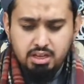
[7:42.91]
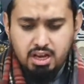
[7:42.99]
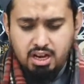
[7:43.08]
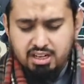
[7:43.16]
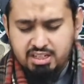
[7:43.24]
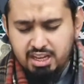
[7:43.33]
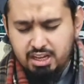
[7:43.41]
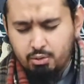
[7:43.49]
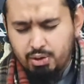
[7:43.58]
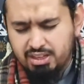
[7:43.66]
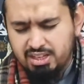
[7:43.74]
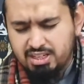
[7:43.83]
Ya Allah, take
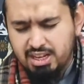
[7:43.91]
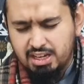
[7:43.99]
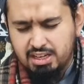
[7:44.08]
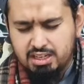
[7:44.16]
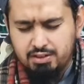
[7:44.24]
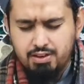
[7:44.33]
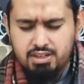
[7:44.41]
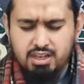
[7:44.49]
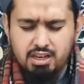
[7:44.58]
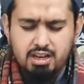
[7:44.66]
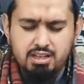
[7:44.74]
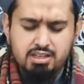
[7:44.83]
away this
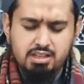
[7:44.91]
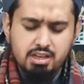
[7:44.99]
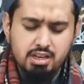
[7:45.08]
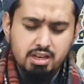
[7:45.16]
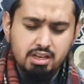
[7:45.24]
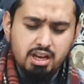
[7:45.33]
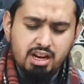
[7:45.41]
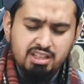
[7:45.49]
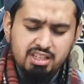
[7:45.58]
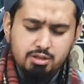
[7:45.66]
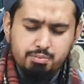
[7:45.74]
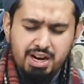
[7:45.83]
negativity in us. Ya
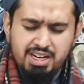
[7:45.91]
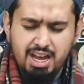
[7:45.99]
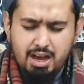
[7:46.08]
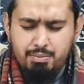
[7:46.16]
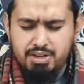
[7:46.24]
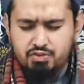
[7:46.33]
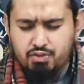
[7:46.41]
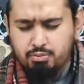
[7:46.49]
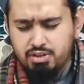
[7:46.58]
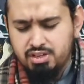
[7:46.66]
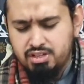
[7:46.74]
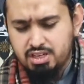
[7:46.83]
Allah, these bad habits
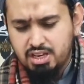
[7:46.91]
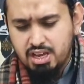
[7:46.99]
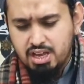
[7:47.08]
from us.